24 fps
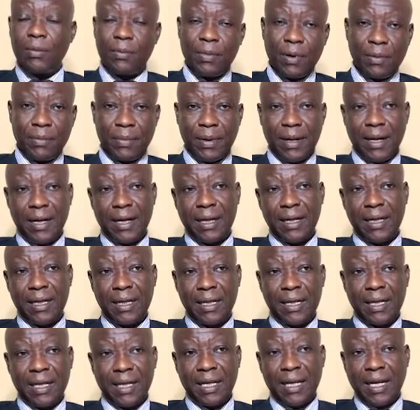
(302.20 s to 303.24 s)
Popper.
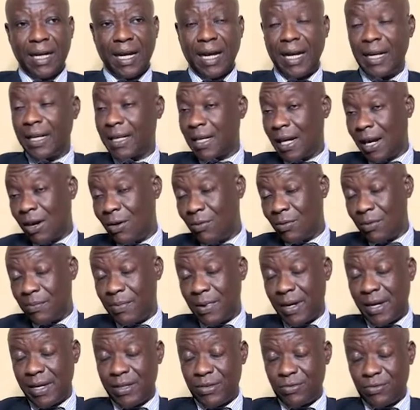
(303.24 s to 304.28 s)
And Karl
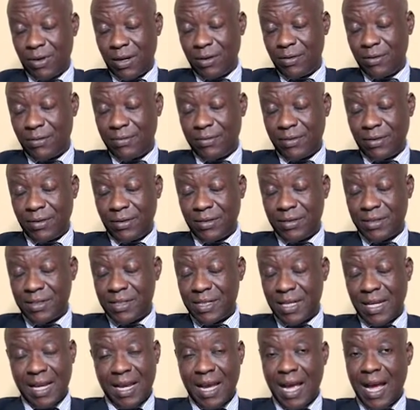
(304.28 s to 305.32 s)
Popper is one of
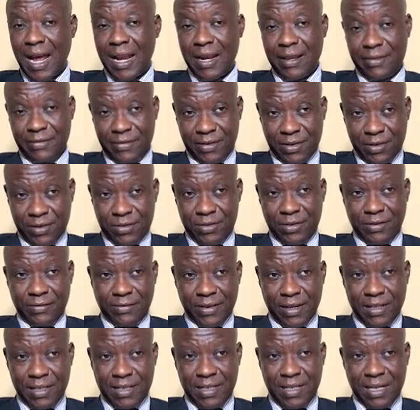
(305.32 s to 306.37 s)
those early
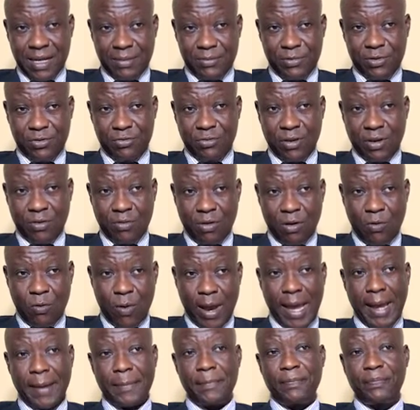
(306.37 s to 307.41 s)
philosophers, I'm sure you're
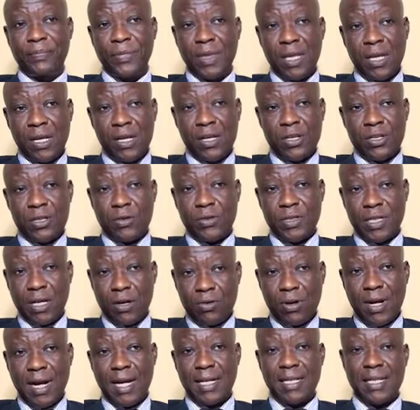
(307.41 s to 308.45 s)
aware. So we shall
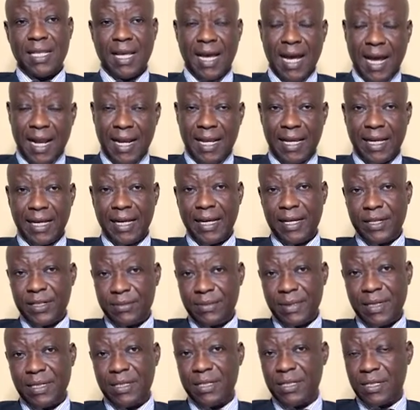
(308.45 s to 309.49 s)
look at the early
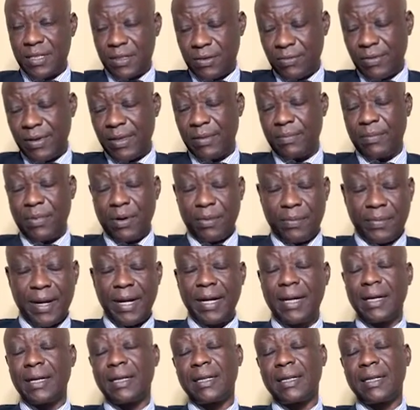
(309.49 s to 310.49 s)
engagements with Popper,